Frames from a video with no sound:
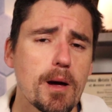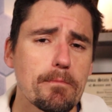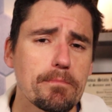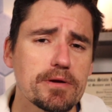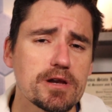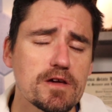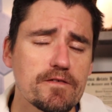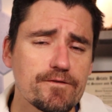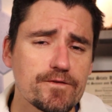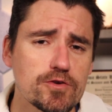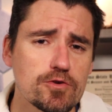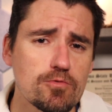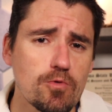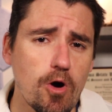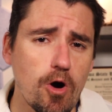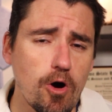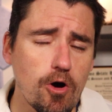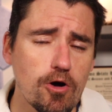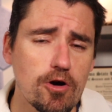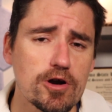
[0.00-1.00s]
But if
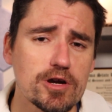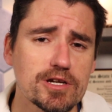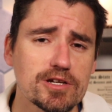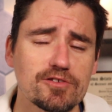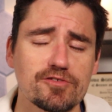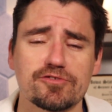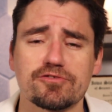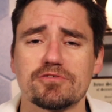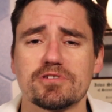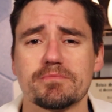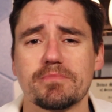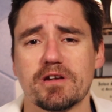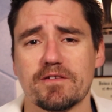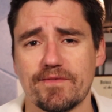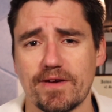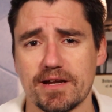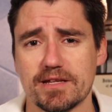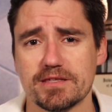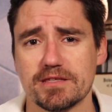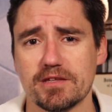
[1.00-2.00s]
you are concerned about a
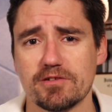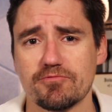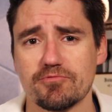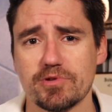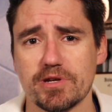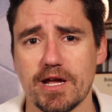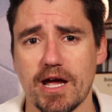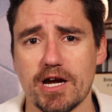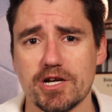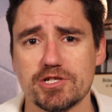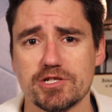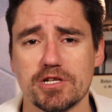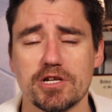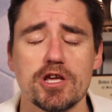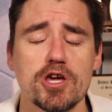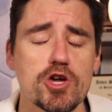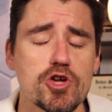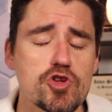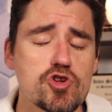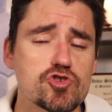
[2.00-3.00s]
vaccine reaction,
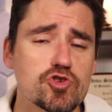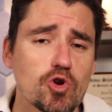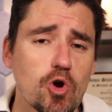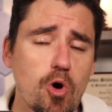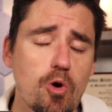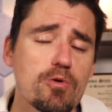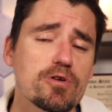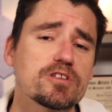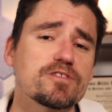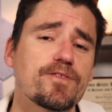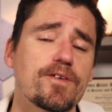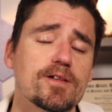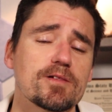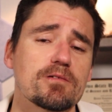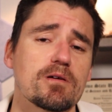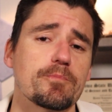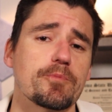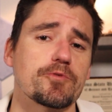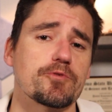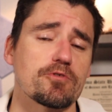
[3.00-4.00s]
you should always
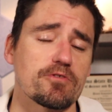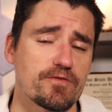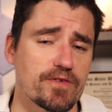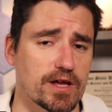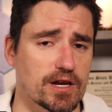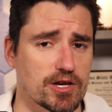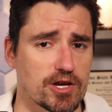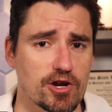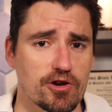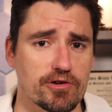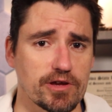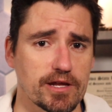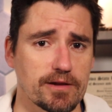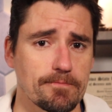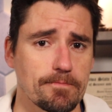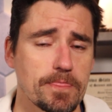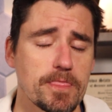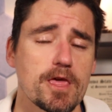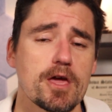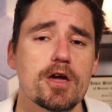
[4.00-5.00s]
follow up with your veterinarian.
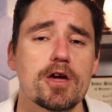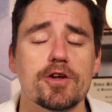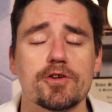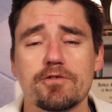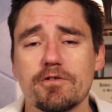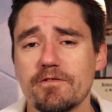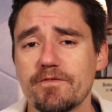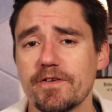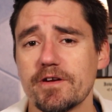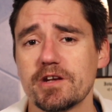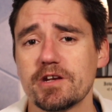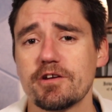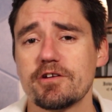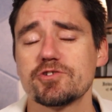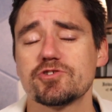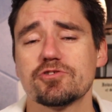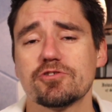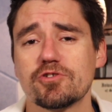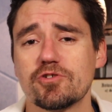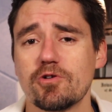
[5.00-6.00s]
Your
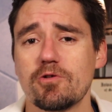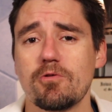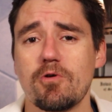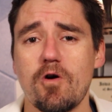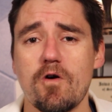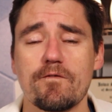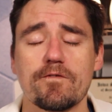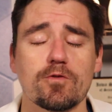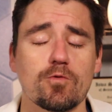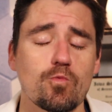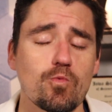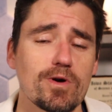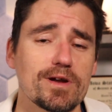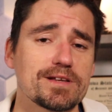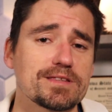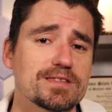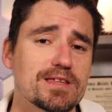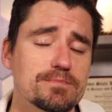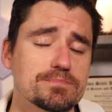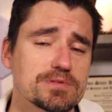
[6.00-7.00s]
veterinarian should go over
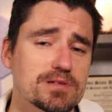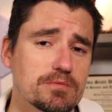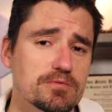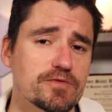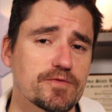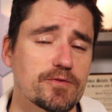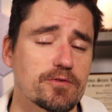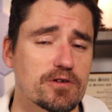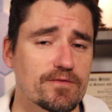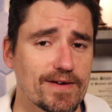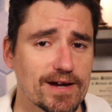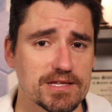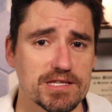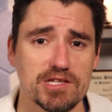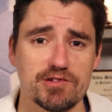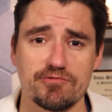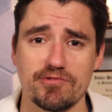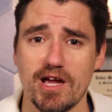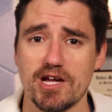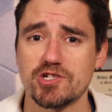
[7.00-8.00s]
what symptoms for a
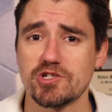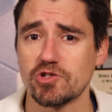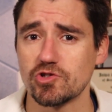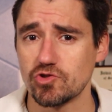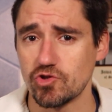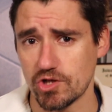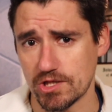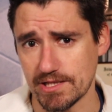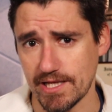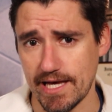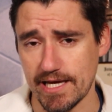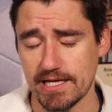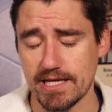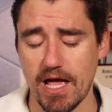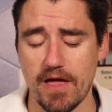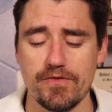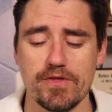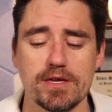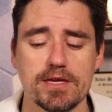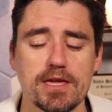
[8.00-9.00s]
vaccine reaction look
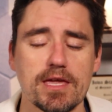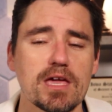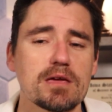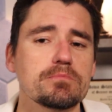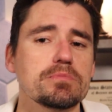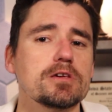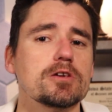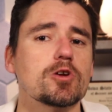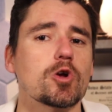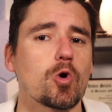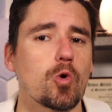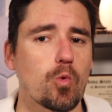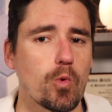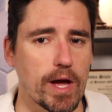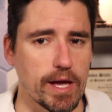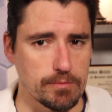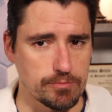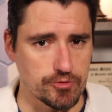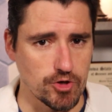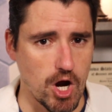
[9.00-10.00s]
like, and they can be
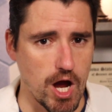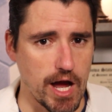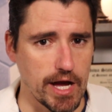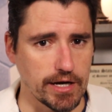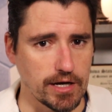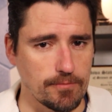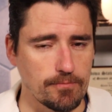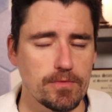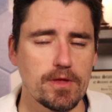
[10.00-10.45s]
quite broad.